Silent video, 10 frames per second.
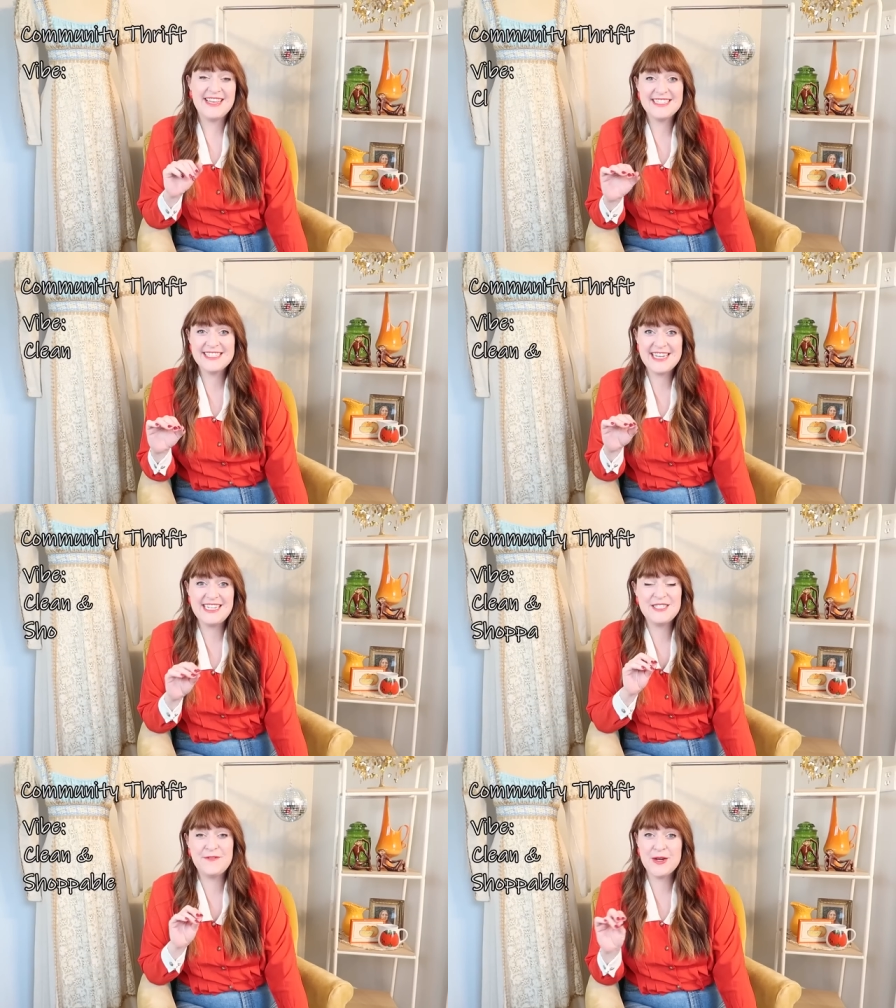That
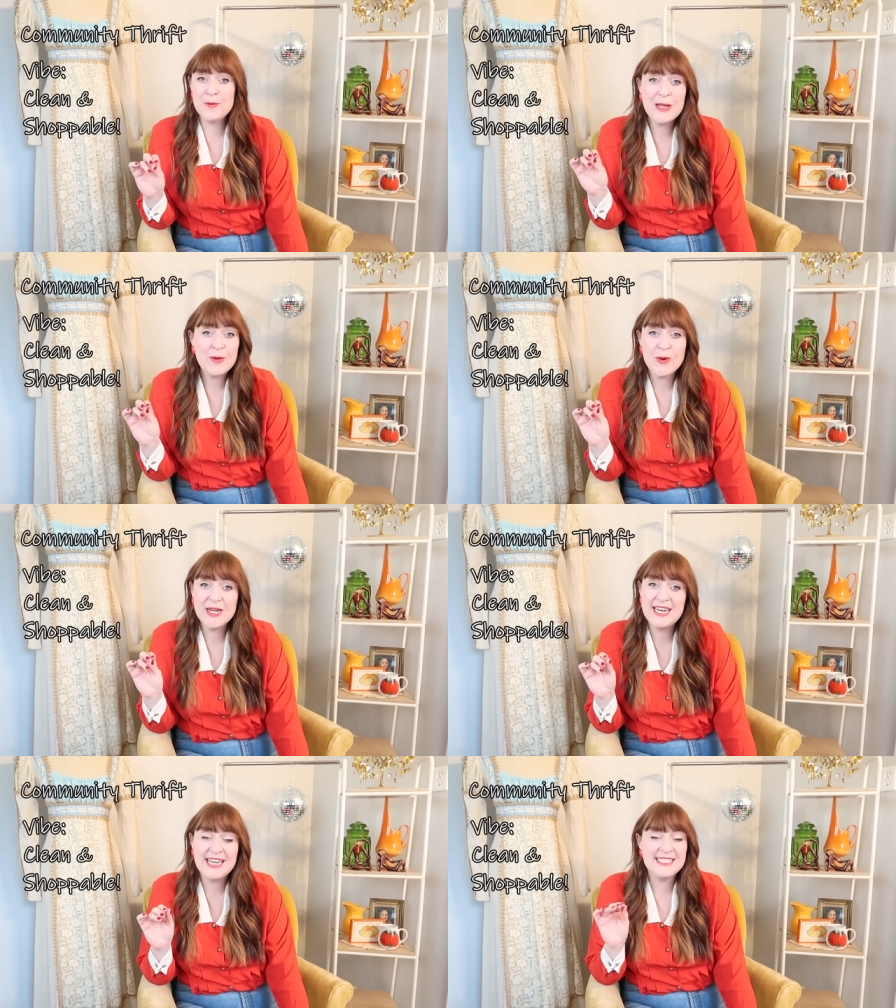said, it's very well
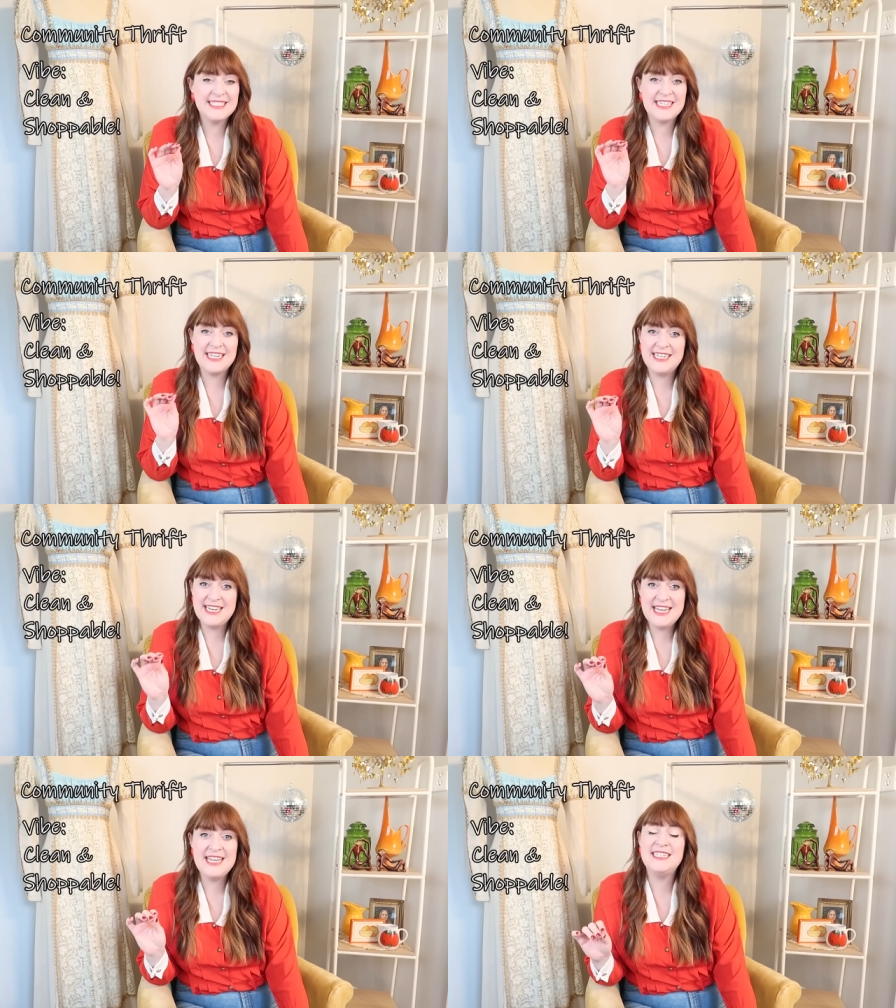organized
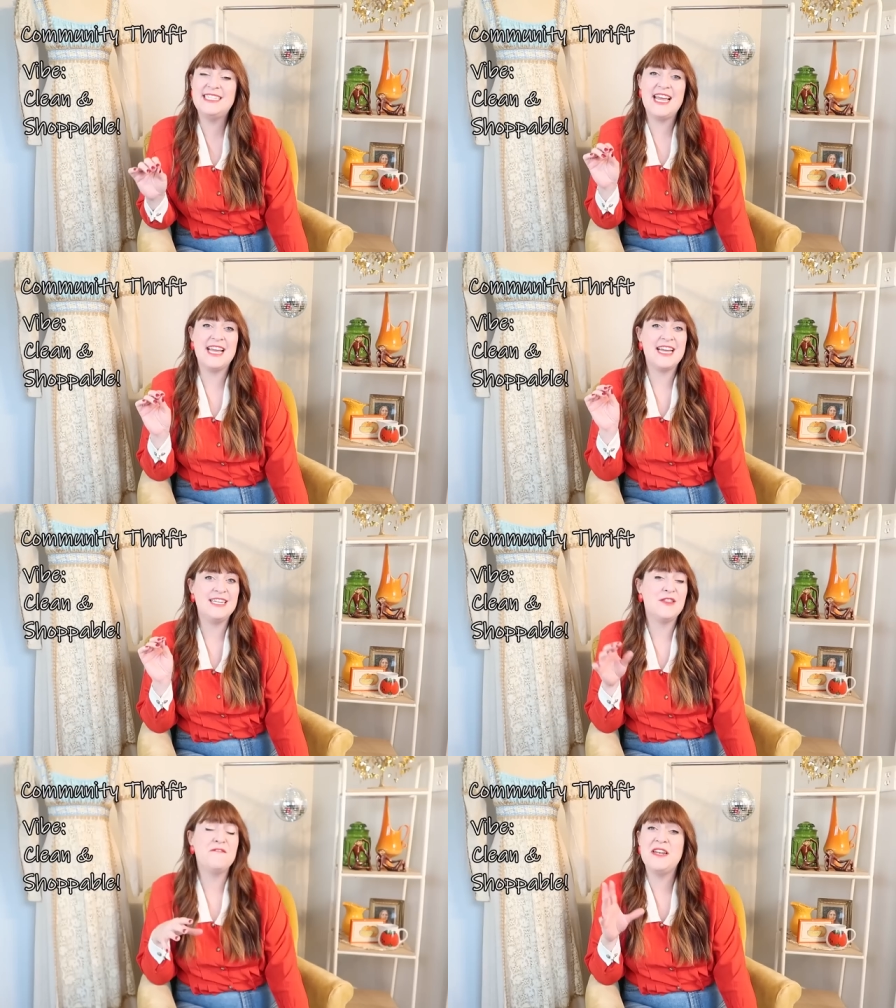and neat,
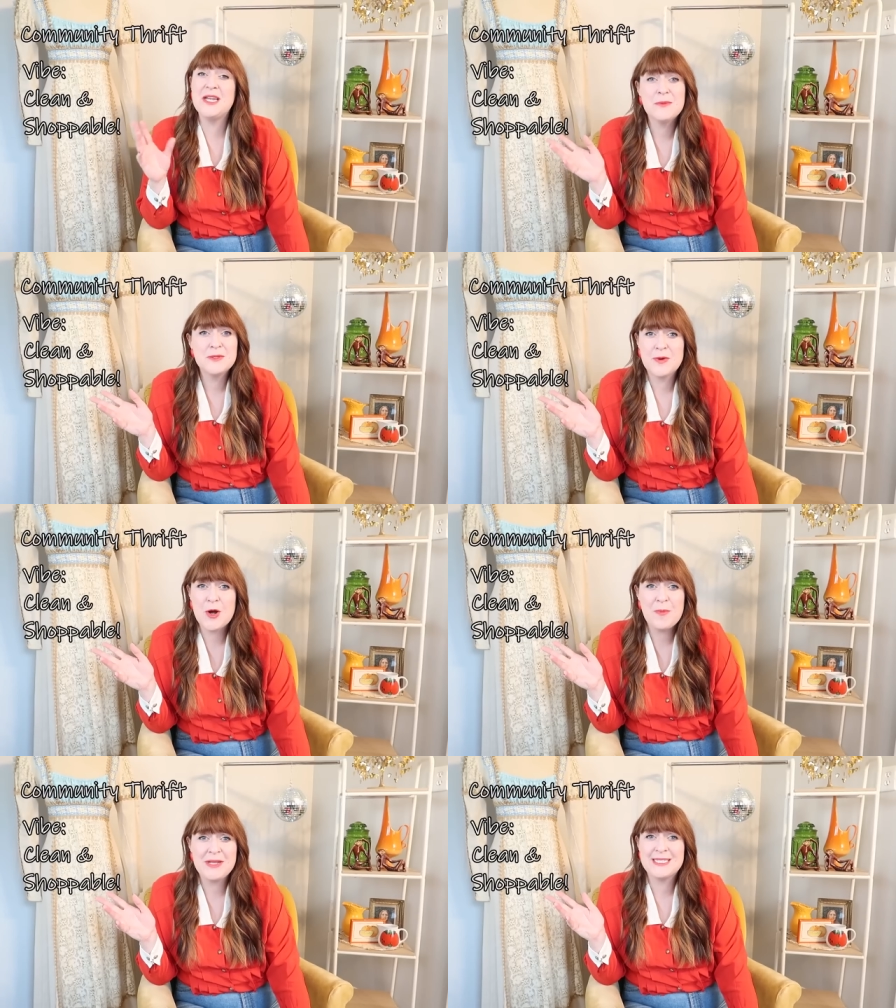and the fitting rooms
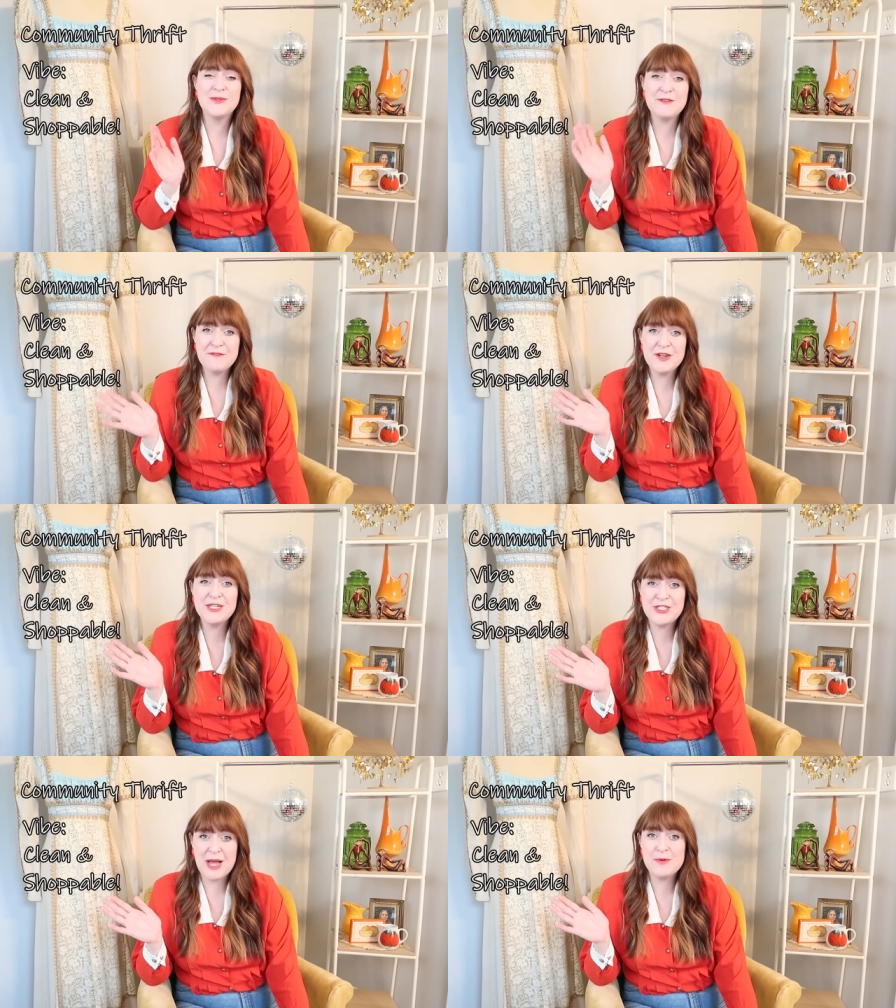were open, so it was a
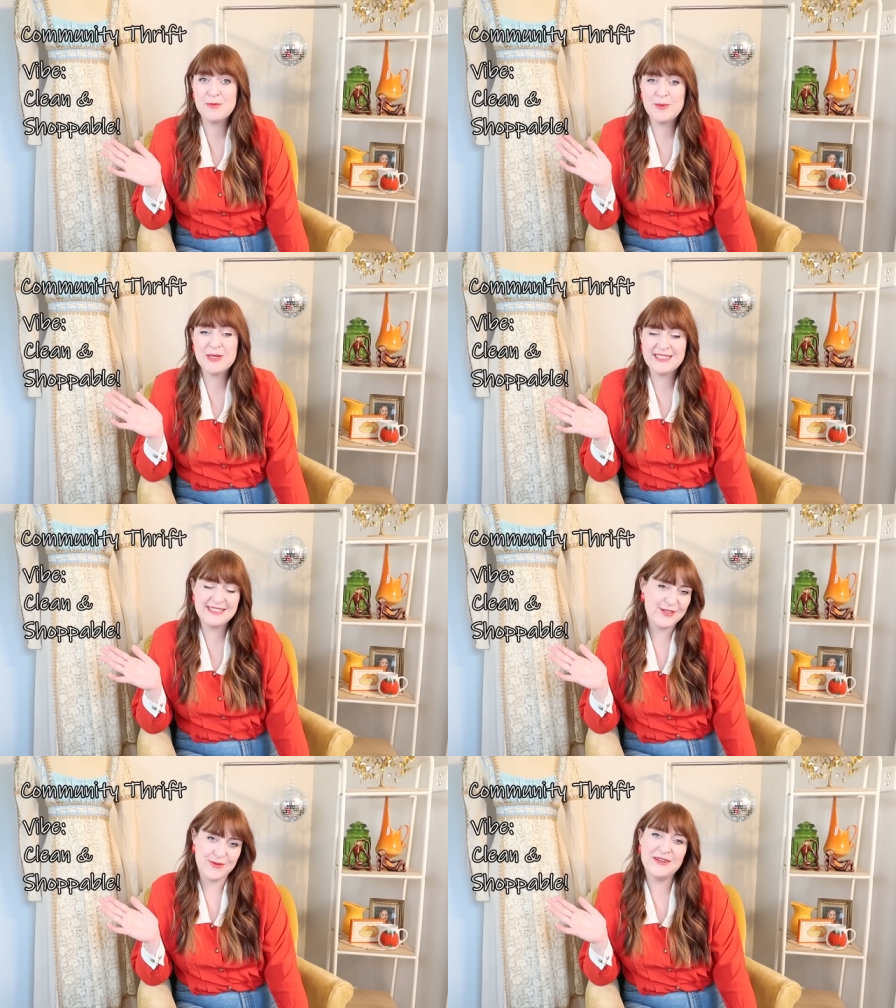very shoppable
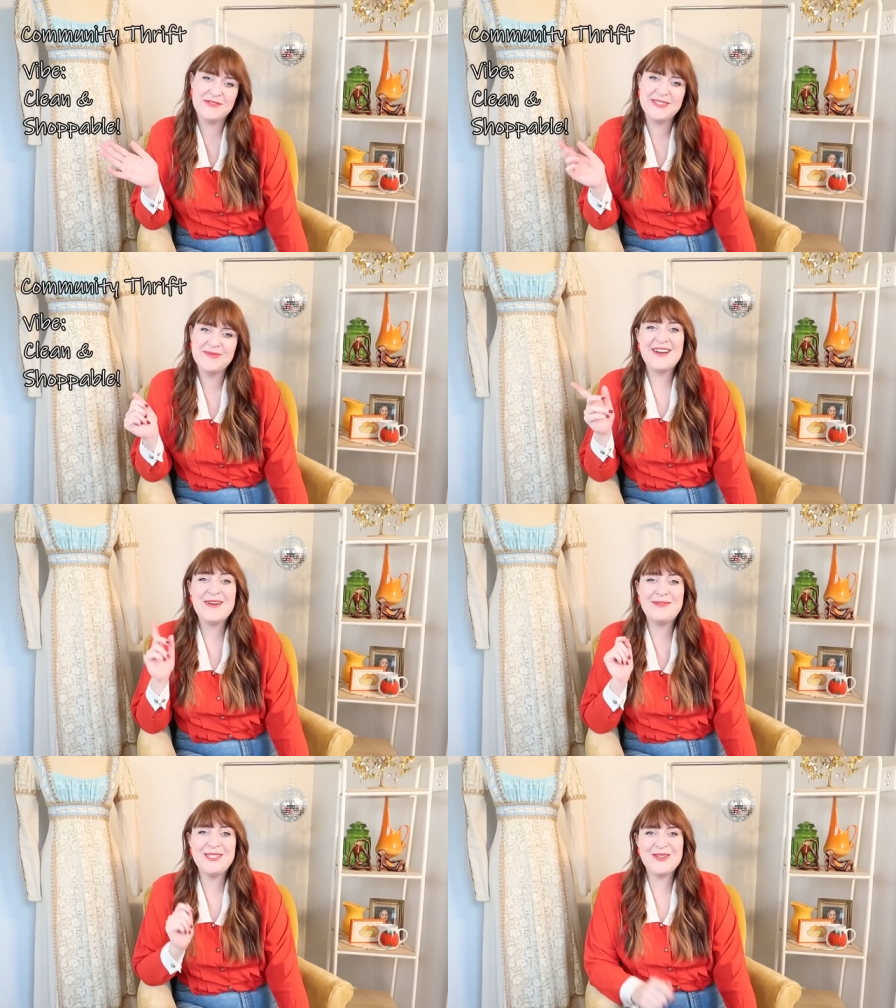place to thrift. Now
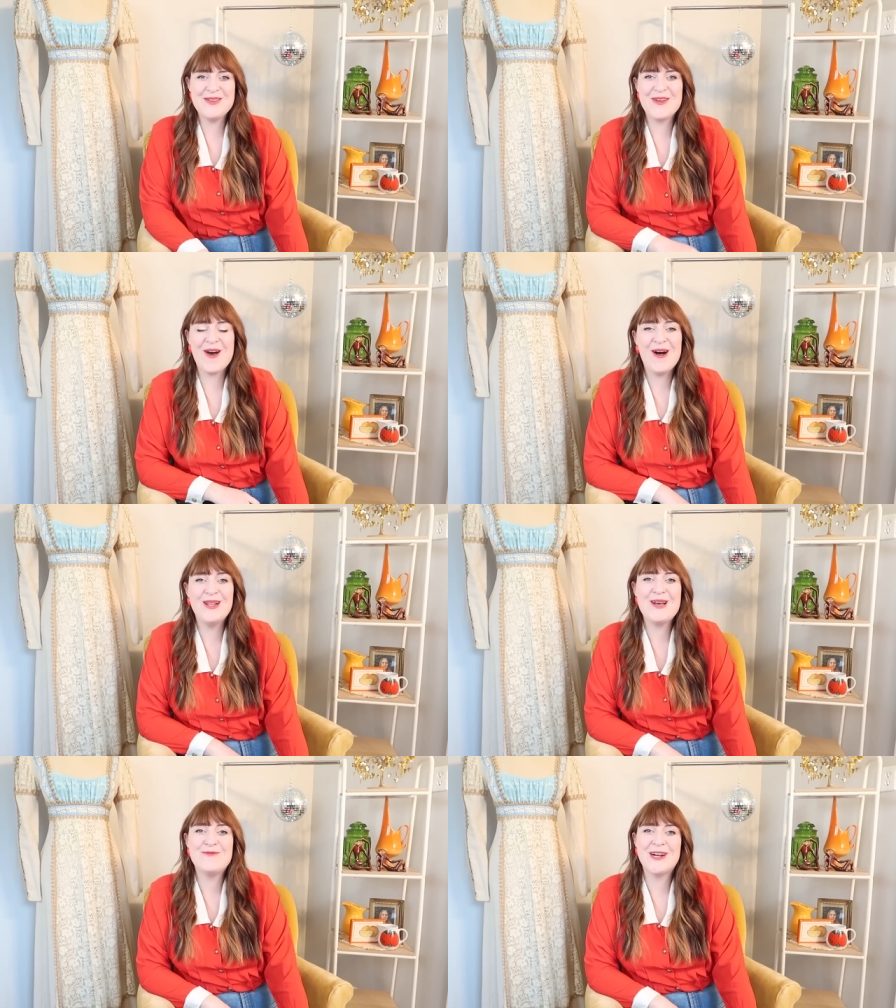I'm gonna show you the
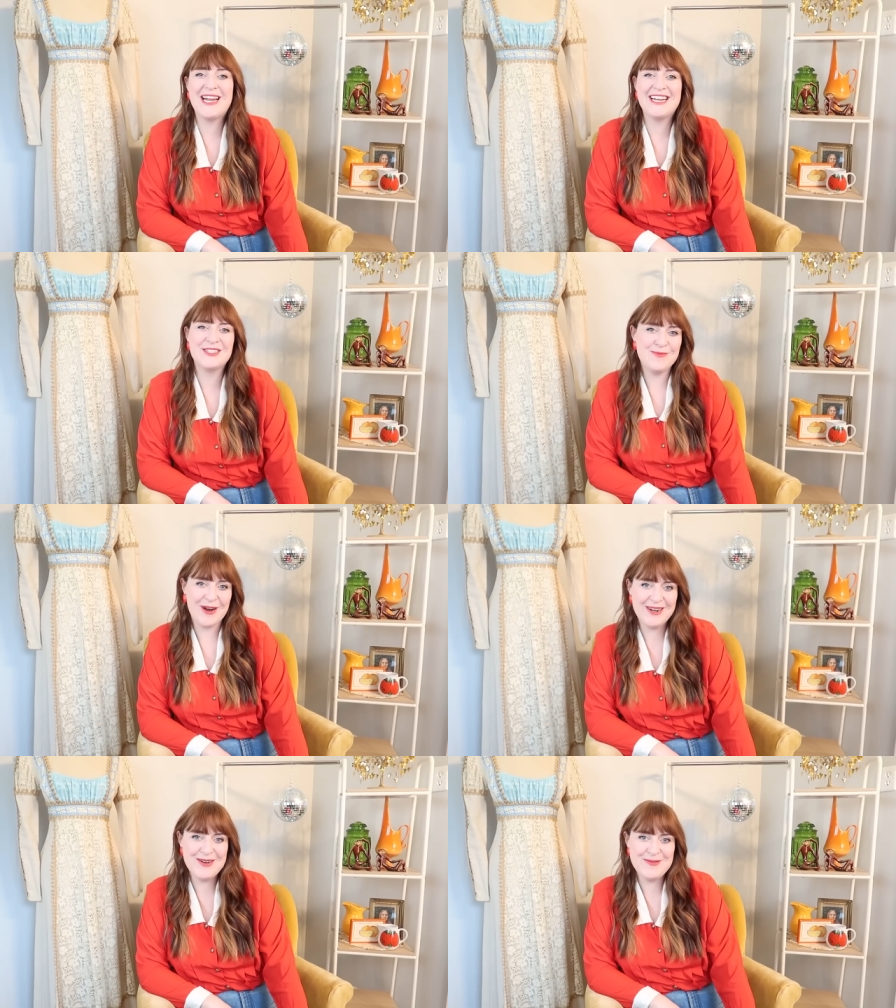haul of what I actually brought